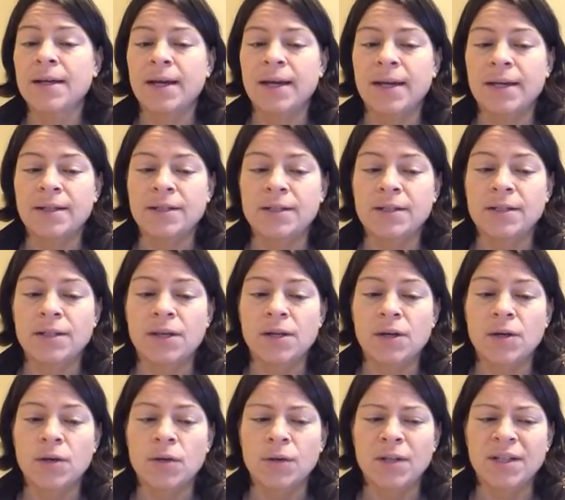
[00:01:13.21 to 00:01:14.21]
And
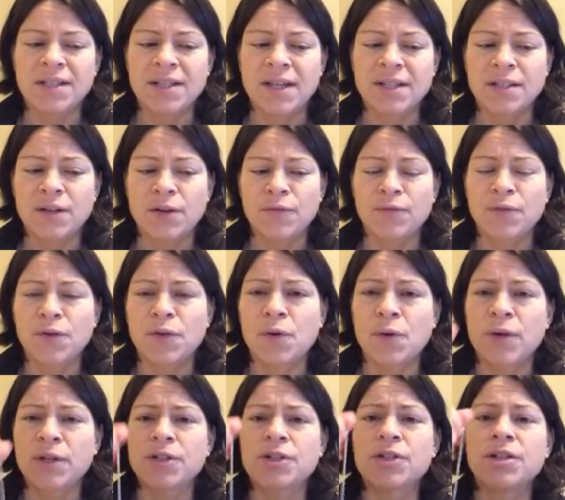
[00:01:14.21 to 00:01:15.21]
so let's ask a few
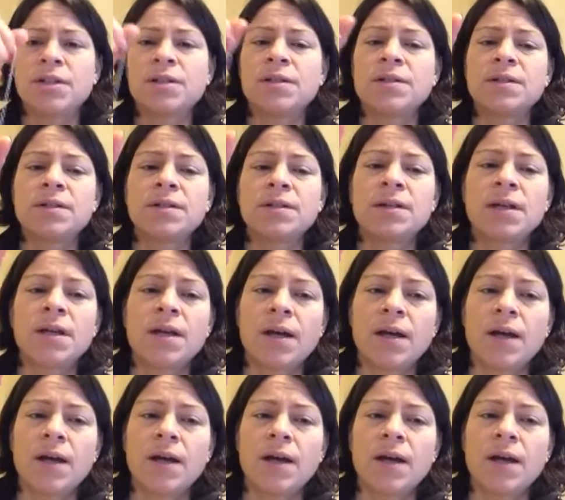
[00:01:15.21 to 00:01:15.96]
questions.